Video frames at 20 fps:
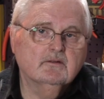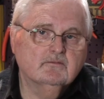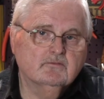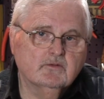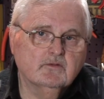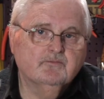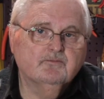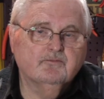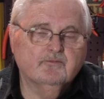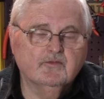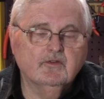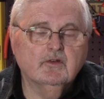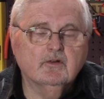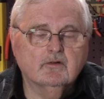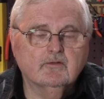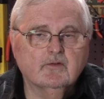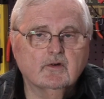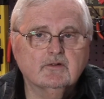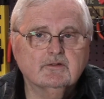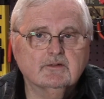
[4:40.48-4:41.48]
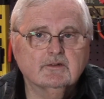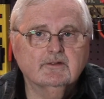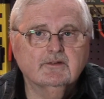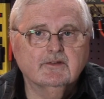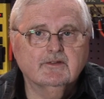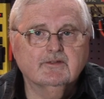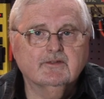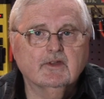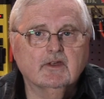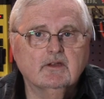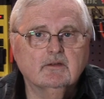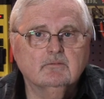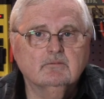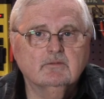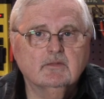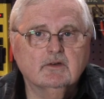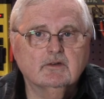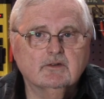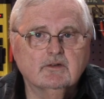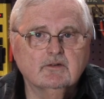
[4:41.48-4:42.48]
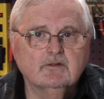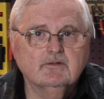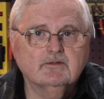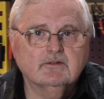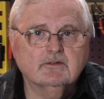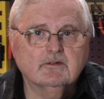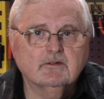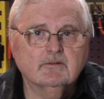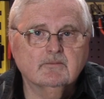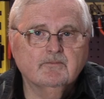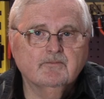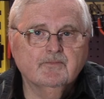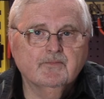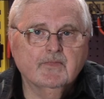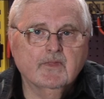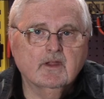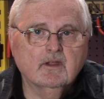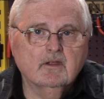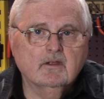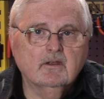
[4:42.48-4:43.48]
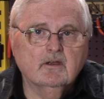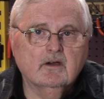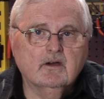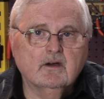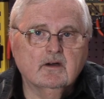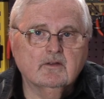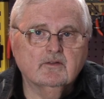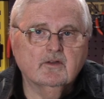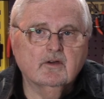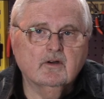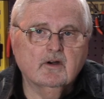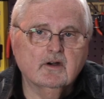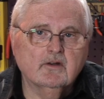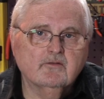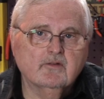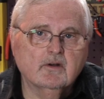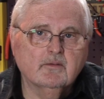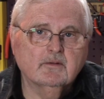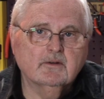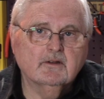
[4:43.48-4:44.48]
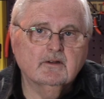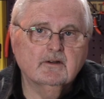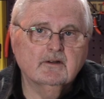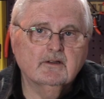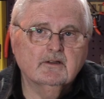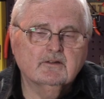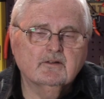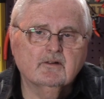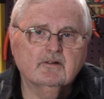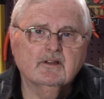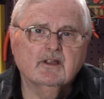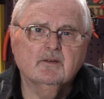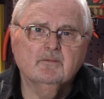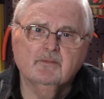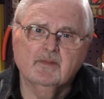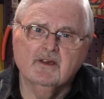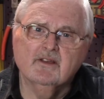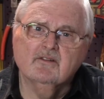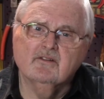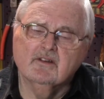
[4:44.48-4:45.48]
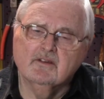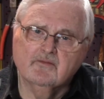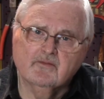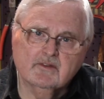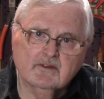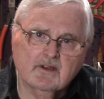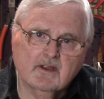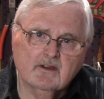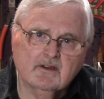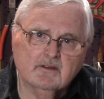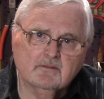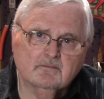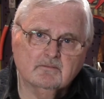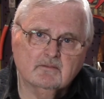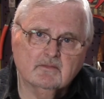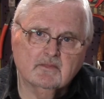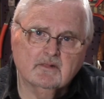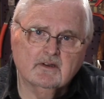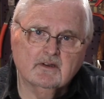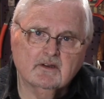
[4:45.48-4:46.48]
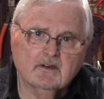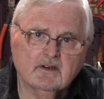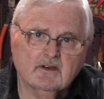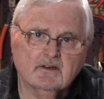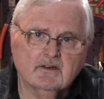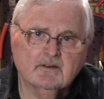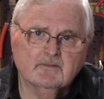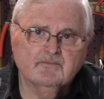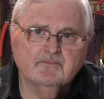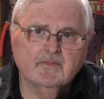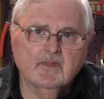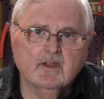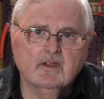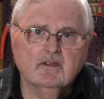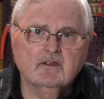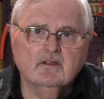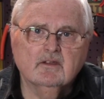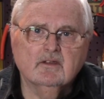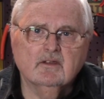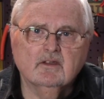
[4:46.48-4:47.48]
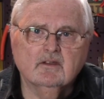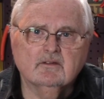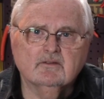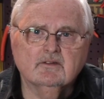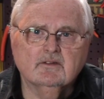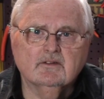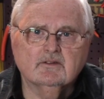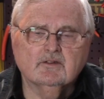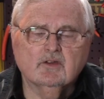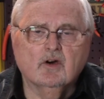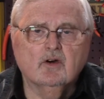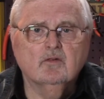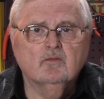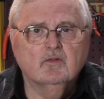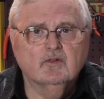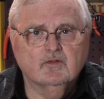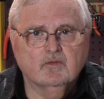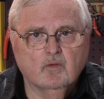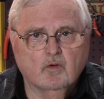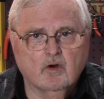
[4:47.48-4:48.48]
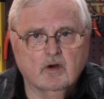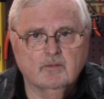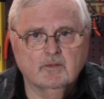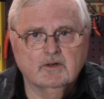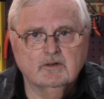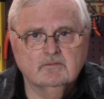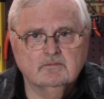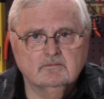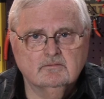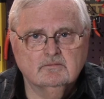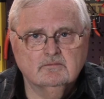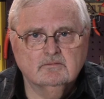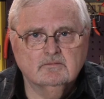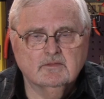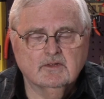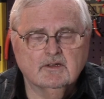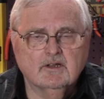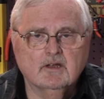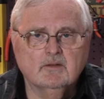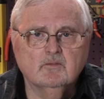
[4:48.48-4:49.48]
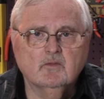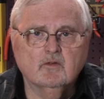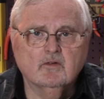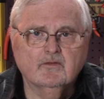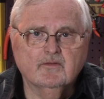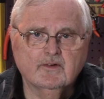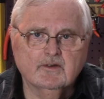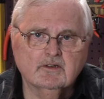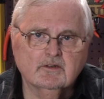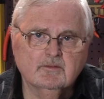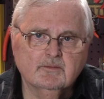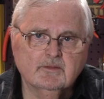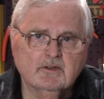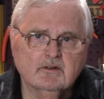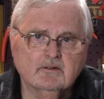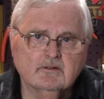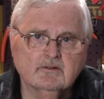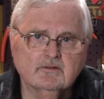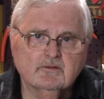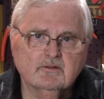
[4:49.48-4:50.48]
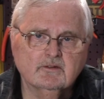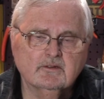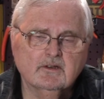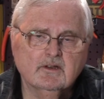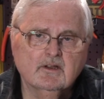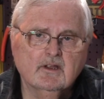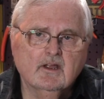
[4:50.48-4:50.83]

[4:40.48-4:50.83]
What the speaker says: virtually the same acoustic, the hard rubber clarinet turned out better every time. The tone was warmer. It had more fundamental to it.